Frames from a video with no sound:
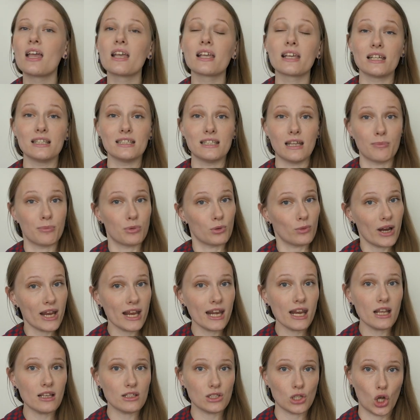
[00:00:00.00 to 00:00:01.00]

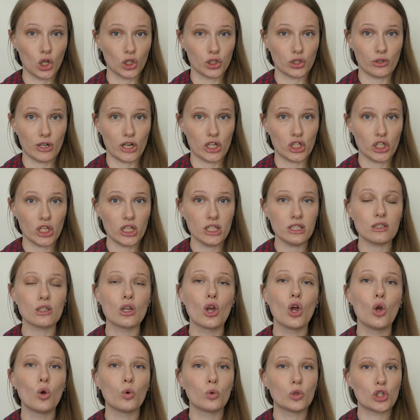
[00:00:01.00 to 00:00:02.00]
Contemporaneous alterations,
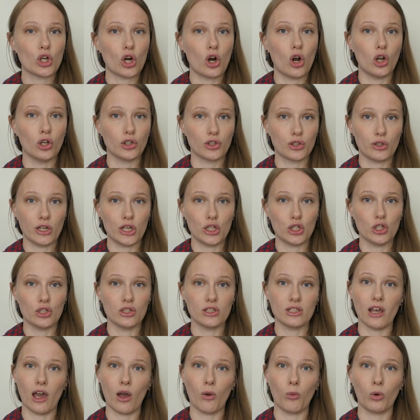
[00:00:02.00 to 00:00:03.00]
which are
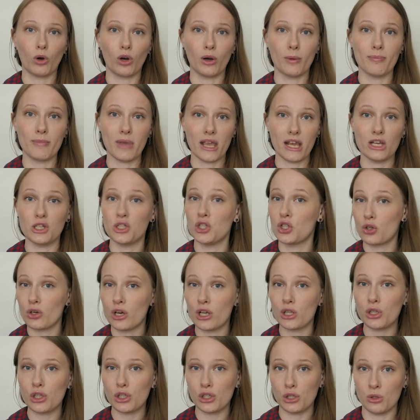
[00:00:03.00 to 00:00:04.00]
alterations that were made
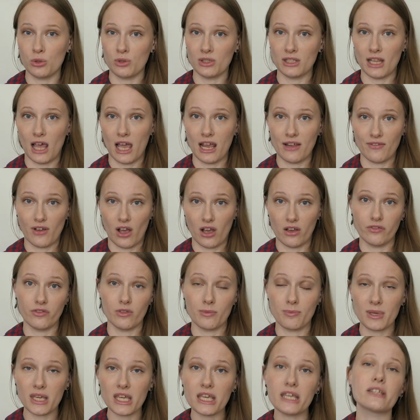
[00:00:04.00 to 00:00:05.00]
during the use life of the
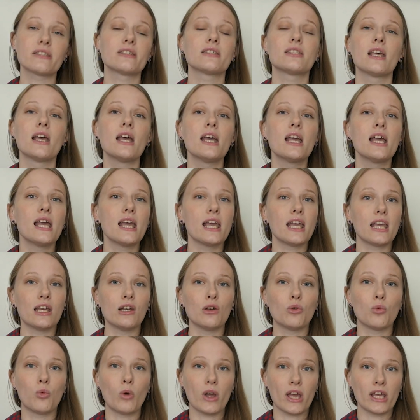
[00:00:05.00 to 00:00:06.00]
piece,
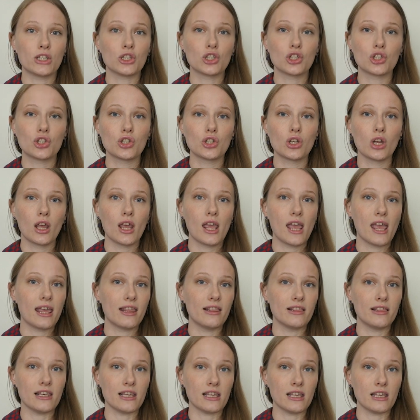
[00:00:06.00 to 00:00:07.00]
in which
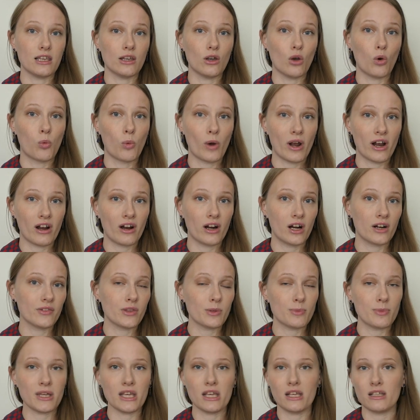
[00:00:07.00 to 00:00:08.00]
the wearer of
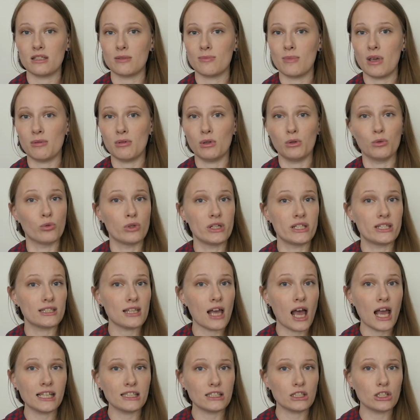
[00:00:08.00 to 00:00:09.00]
the piece maybe
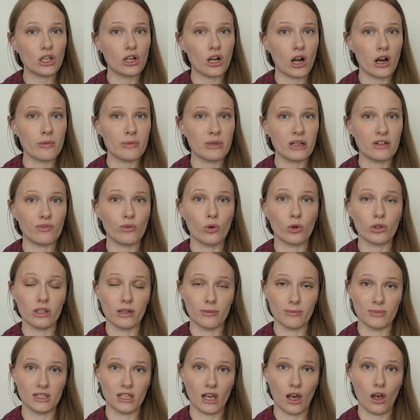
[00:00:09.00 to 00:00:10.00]
resized the garment for
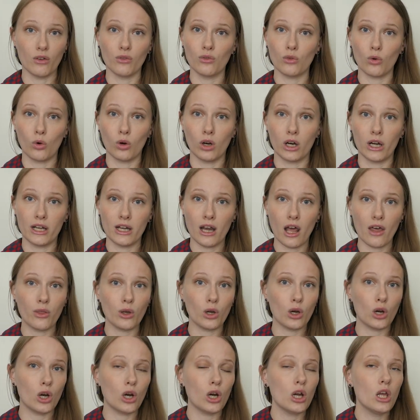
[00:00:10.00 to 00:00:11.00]
themselves or
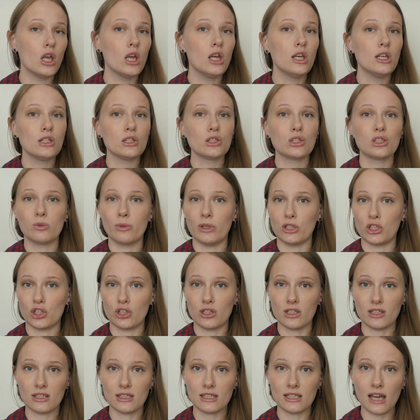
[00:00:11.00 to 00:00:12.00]
another, switched
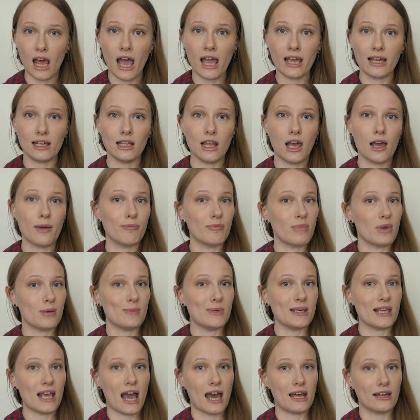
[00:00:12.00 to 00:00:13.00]
the style up,
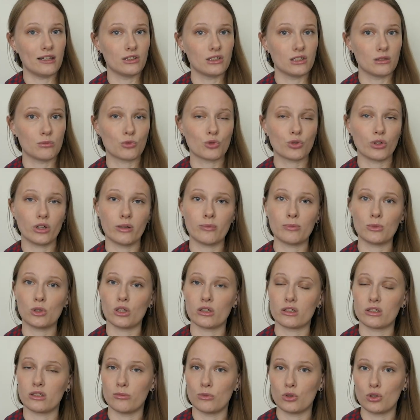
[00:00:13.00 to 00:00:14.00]
maybe added some trim,
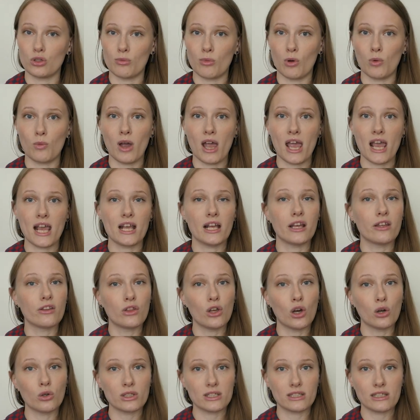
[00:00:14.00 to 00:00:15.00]
took some trim away,
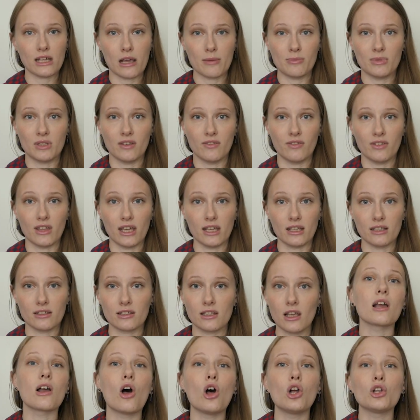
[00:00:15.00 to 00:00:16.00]
those types of
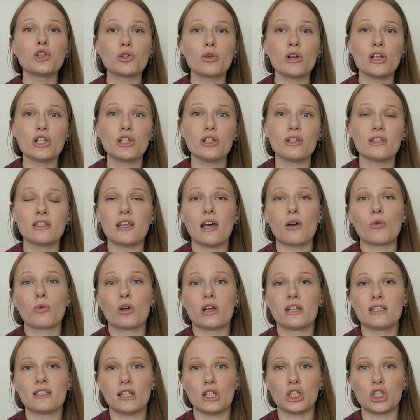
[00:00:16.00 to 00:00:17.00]
things. Alterations that
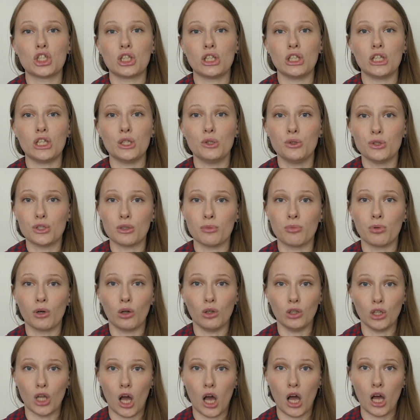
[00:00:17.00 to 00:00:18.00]
were essentially used to
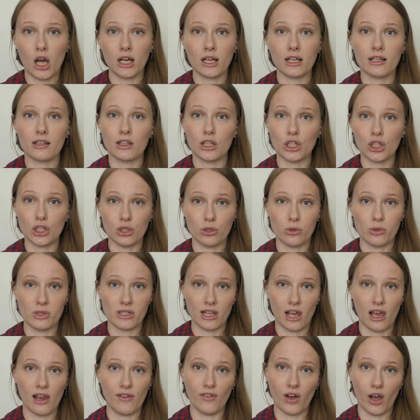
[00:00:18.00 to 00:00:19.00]
prolong the use
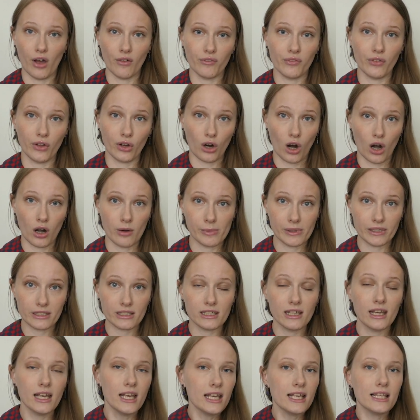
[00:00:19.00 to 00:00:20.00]
life of the
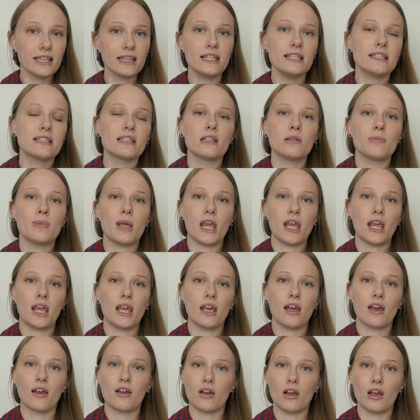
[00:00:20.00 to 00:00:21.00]
garment. These can
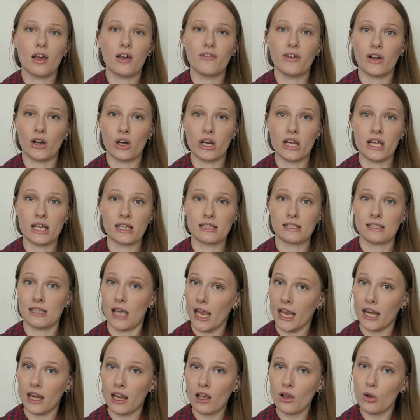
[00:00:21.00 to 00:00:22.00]
be very
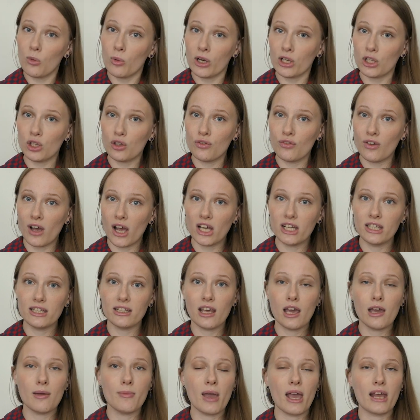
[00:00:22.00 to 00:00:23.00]
exciting when you find
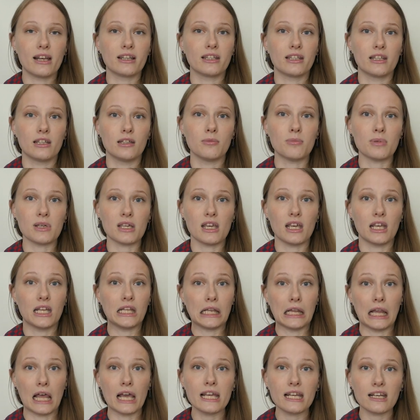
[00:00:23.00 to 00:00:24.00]
them and can be
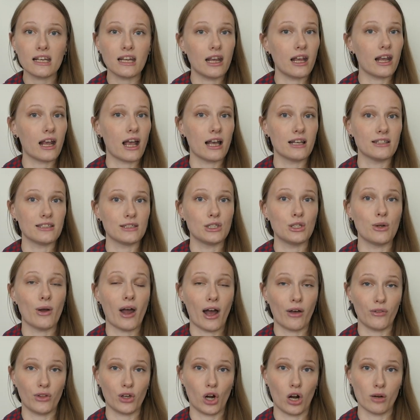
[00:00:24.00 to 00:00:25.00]
enlightening as to
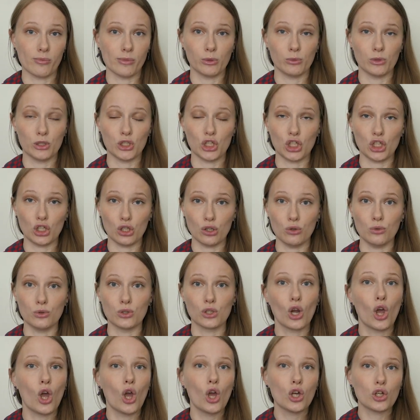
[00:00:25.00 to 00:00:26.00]
how the garment was
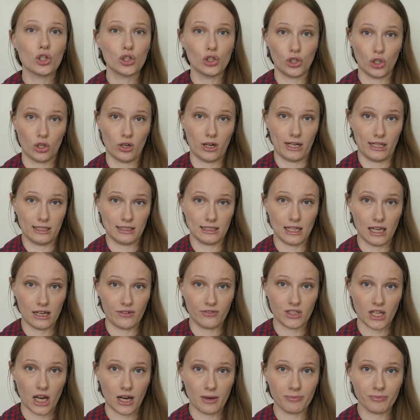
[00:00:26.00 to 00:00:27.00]
used during its
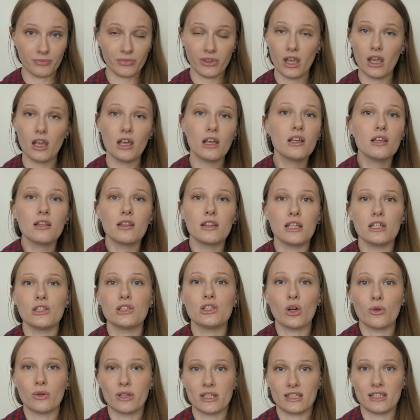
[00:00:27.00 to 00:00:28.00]
lifetime. These
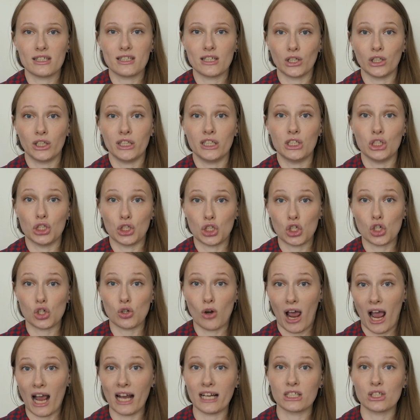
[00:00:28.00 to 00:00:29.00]
don't necessarily
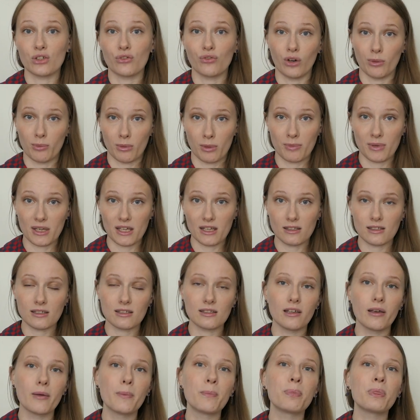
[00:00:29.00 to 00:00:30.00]
distract from the
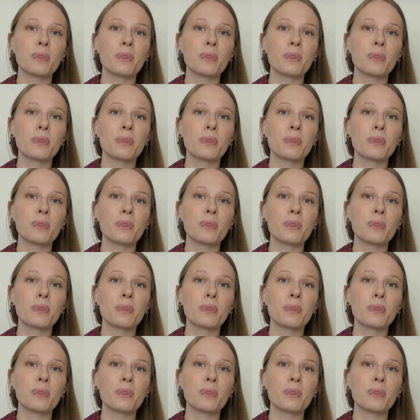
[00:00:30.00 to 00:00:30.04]
piece.